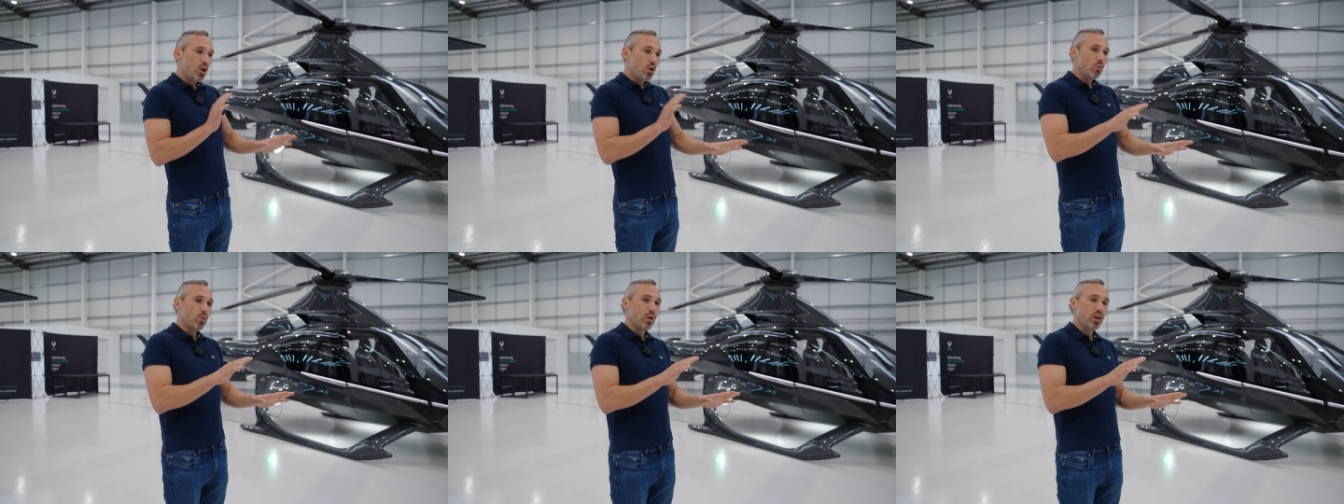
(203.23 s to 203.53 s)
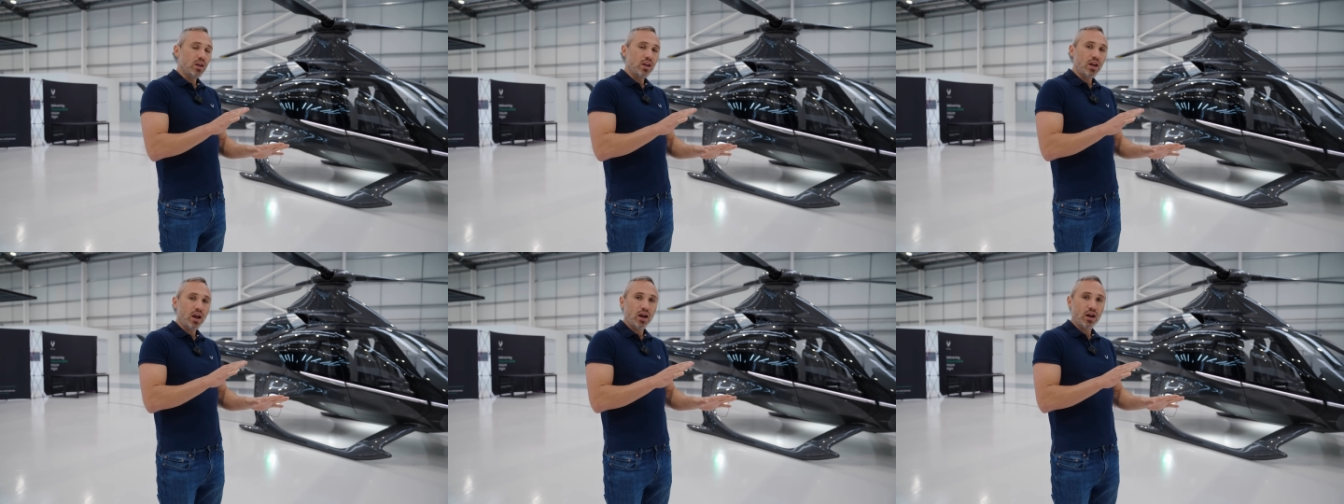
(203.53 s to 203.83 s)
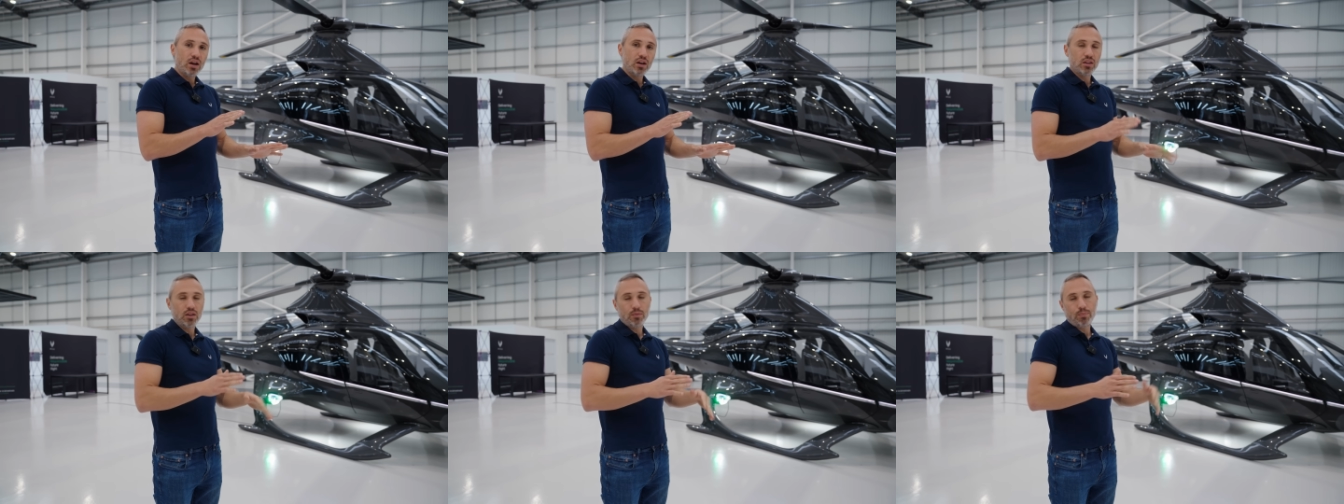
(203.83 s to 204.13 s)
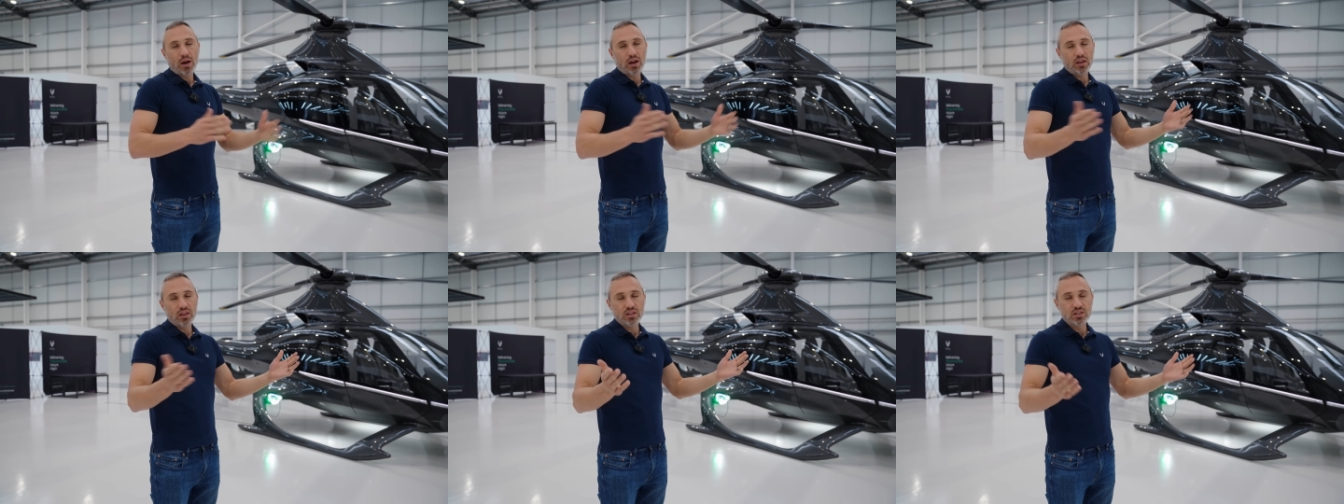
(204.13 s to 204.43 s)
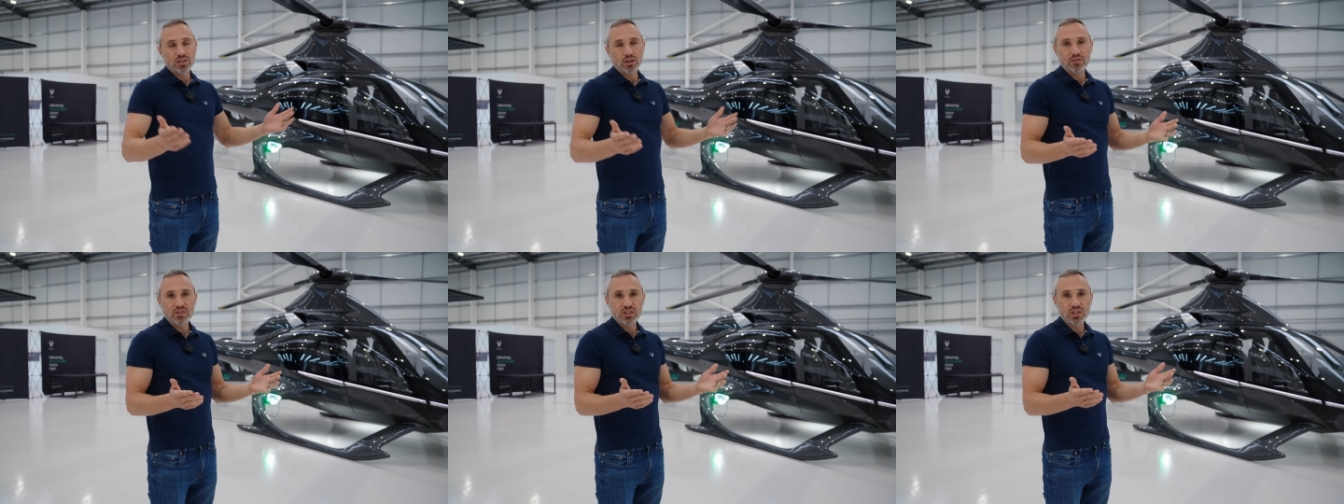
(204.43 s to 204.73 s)
we, uh, the
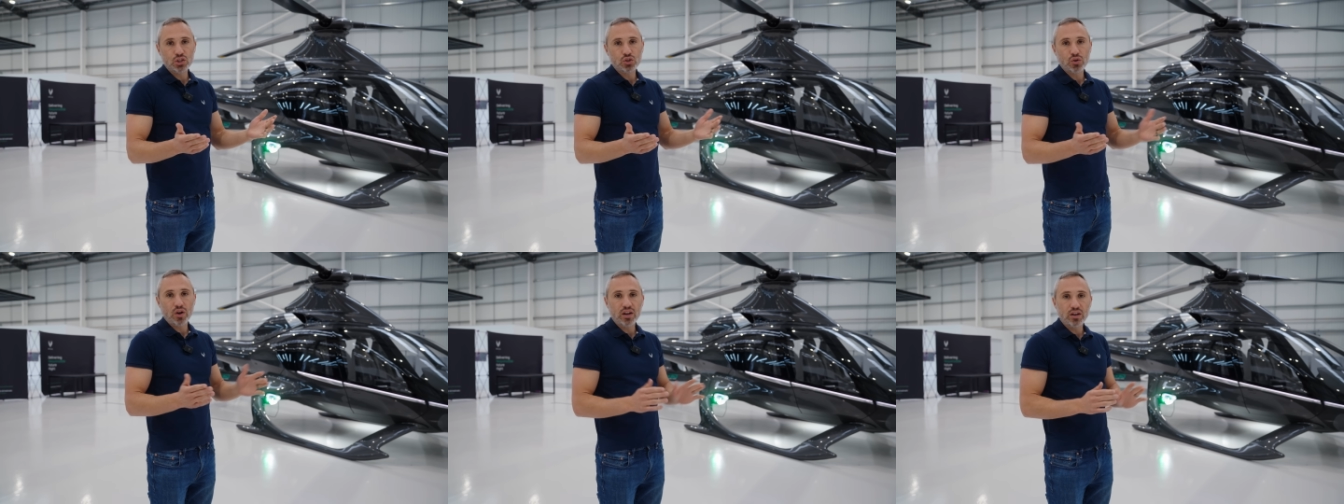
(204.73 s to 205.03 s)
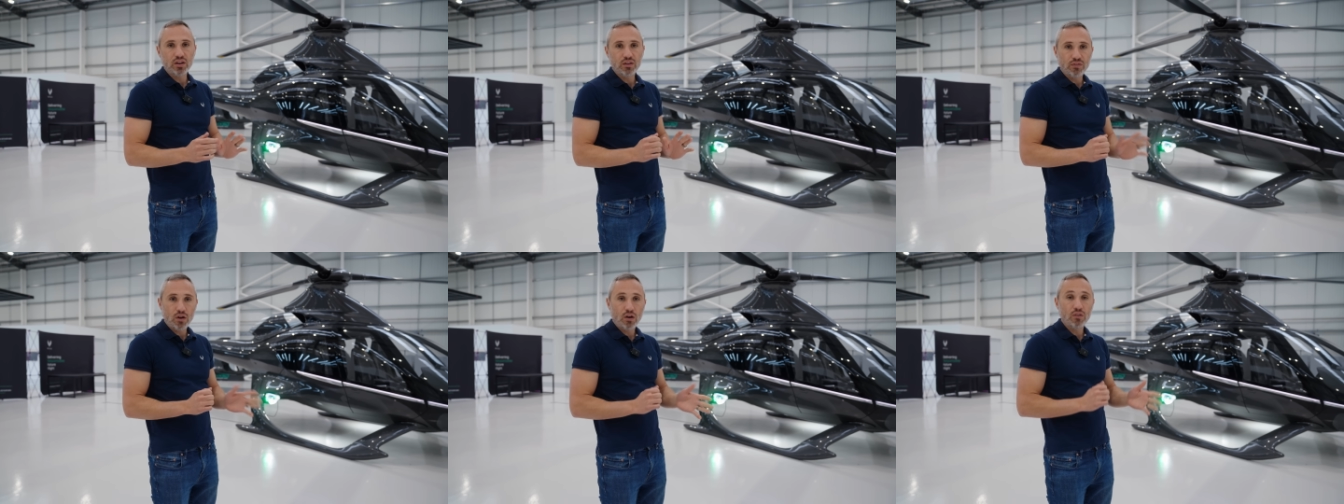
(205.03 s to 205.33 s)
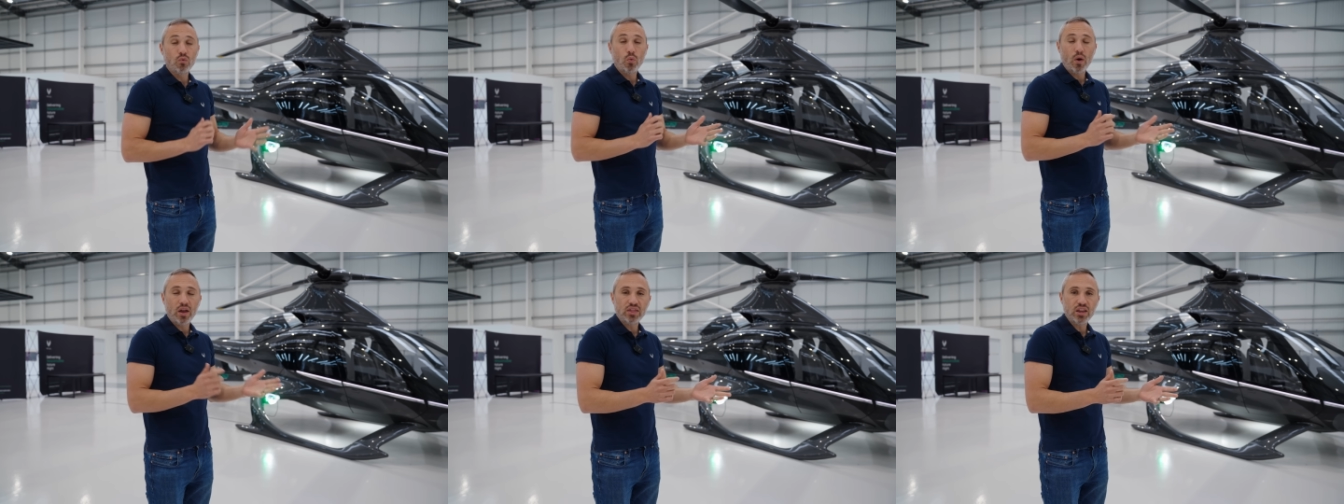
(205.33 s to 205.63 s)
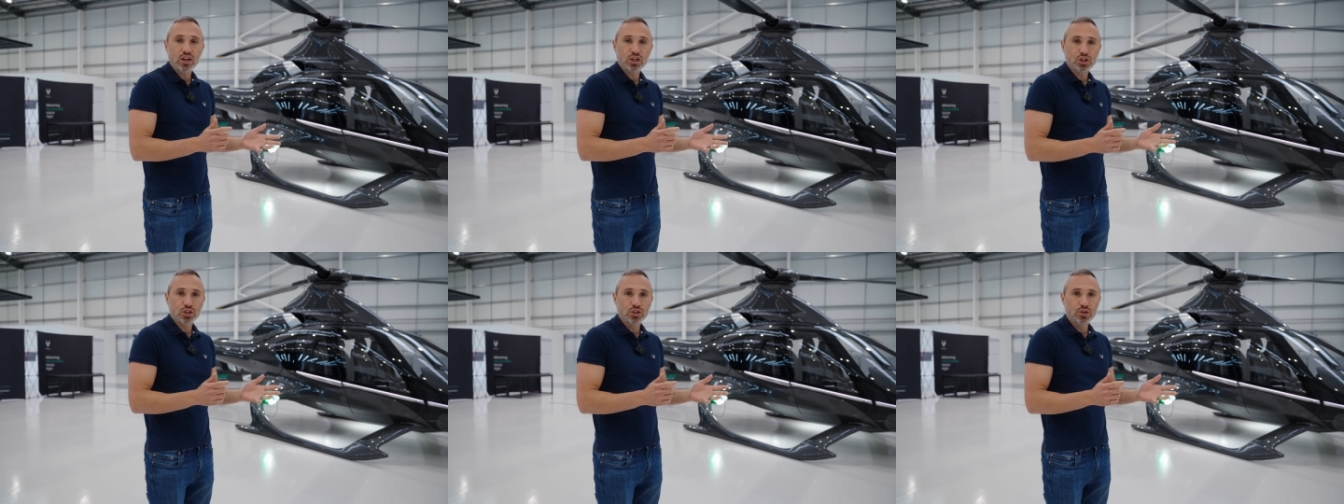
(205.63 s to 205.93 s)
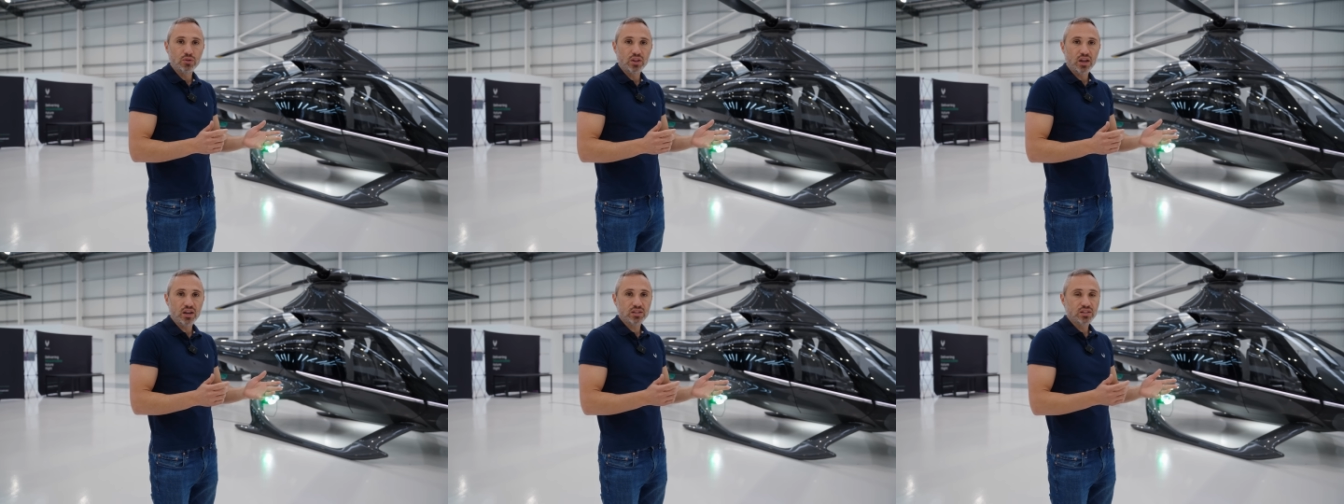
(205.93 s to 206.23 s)
pilots obviously trained of, of when they should
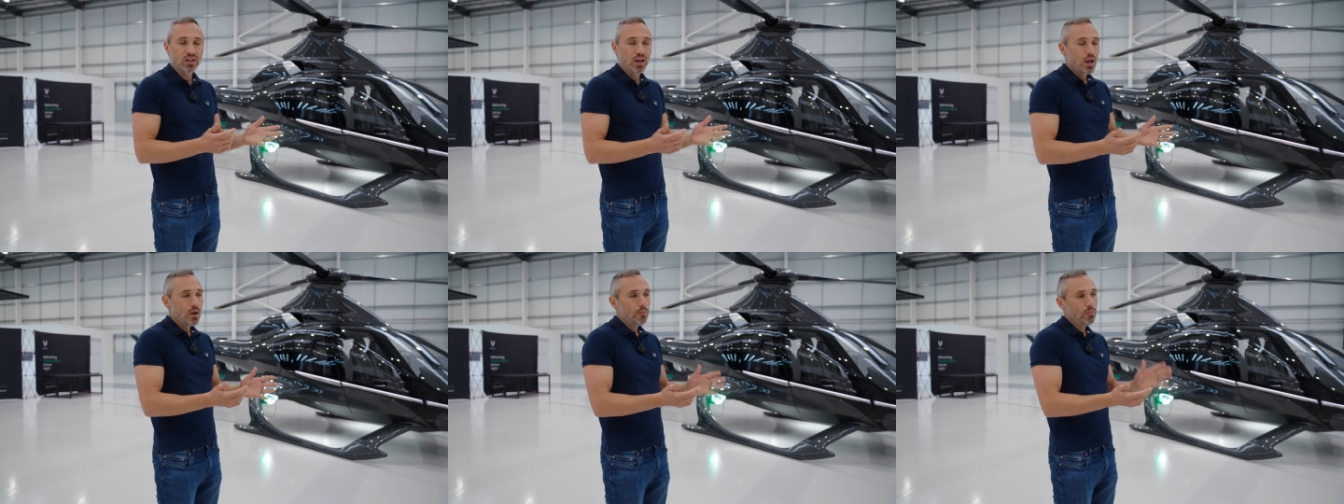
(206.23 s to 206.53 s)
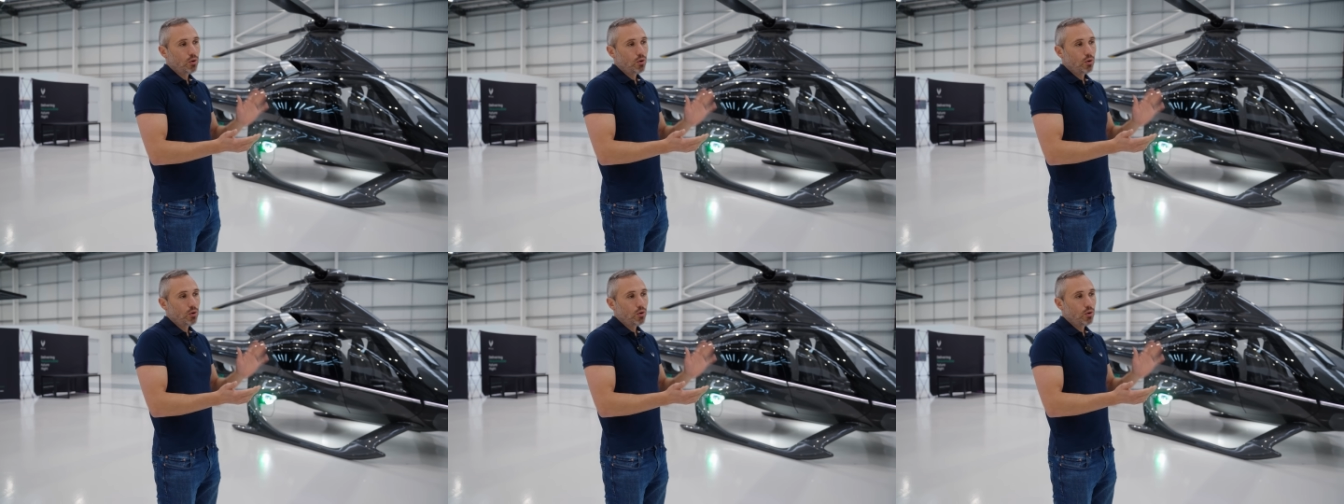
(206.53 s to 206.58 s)
do this,